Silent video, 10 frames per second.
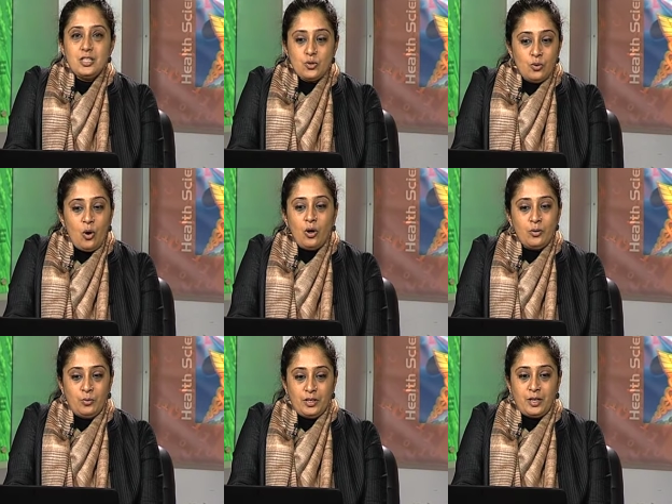is no
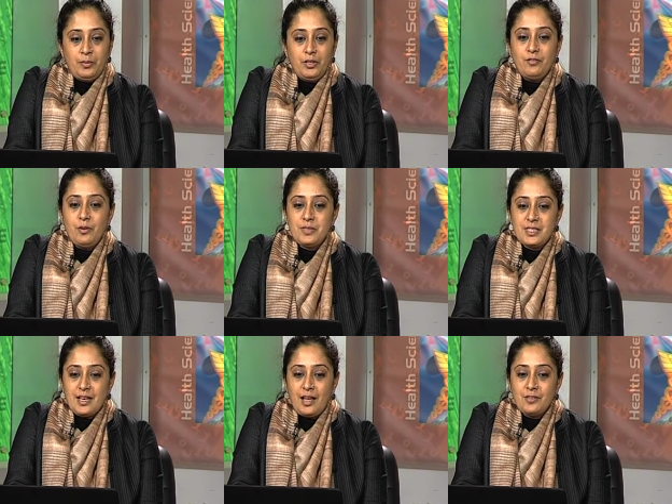longer workable in
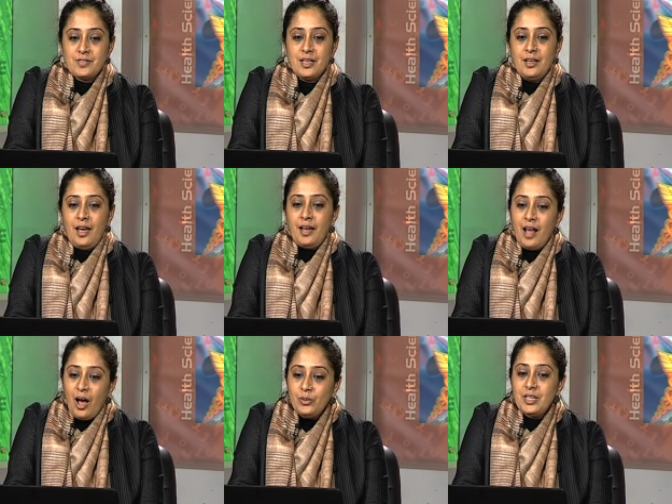women's lives
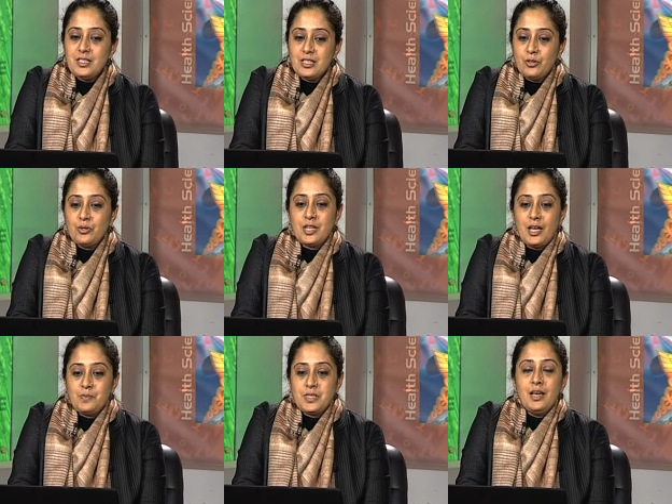and how these
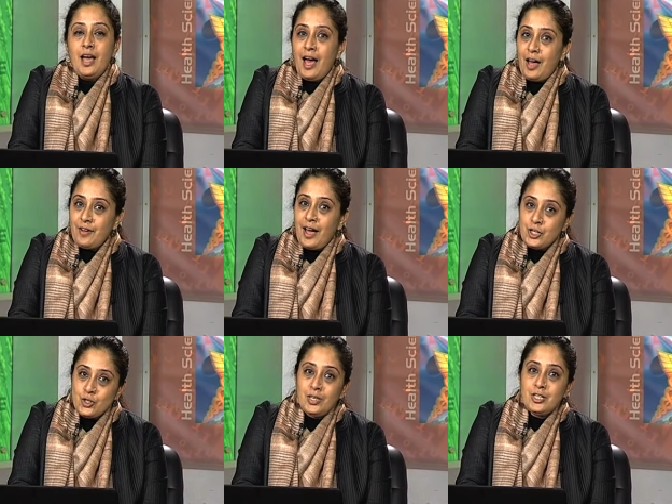stereotypes have
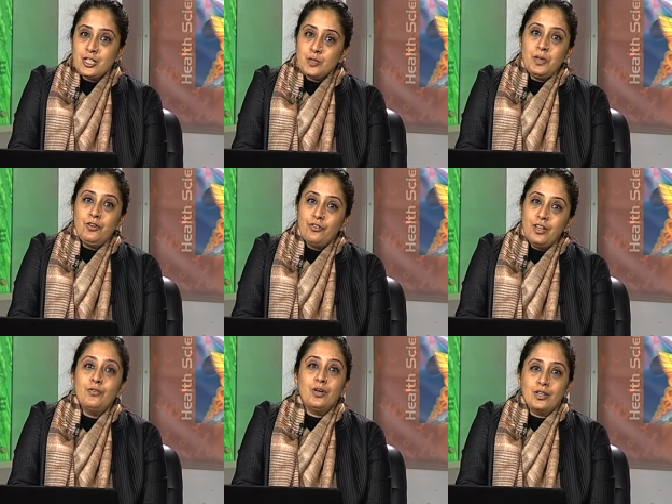actually just been
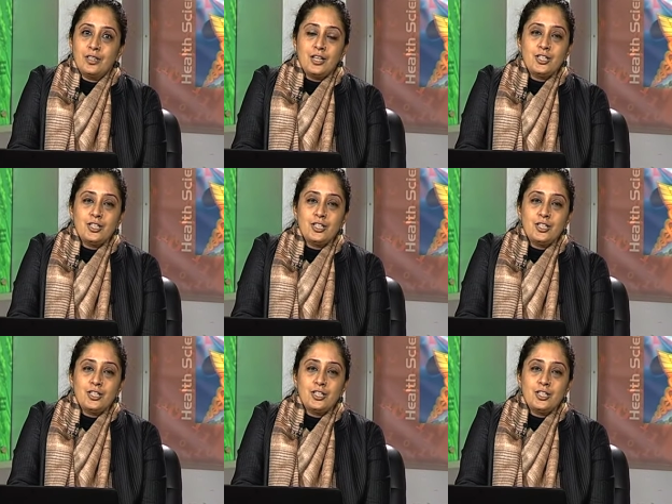reworked.